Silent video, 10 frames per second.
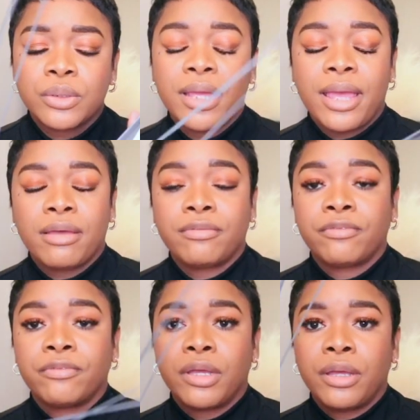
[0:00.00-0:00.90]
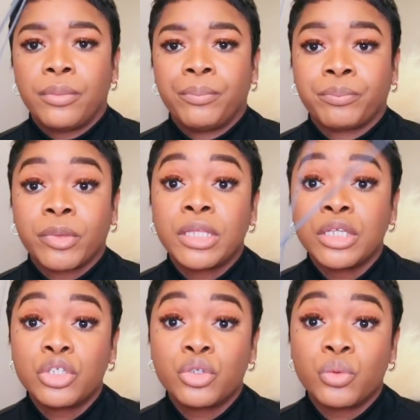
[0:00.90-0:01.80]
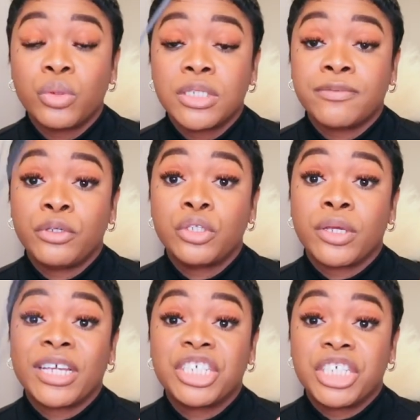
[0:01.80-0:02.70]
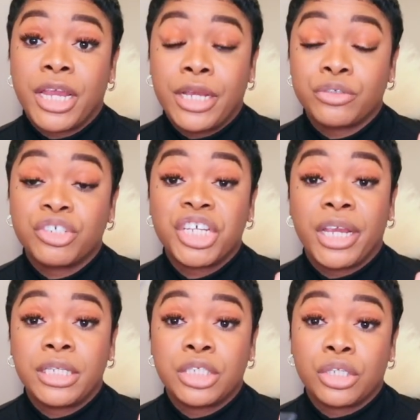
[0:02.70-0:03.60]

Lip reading: So they have, this tool is for you to exchange or change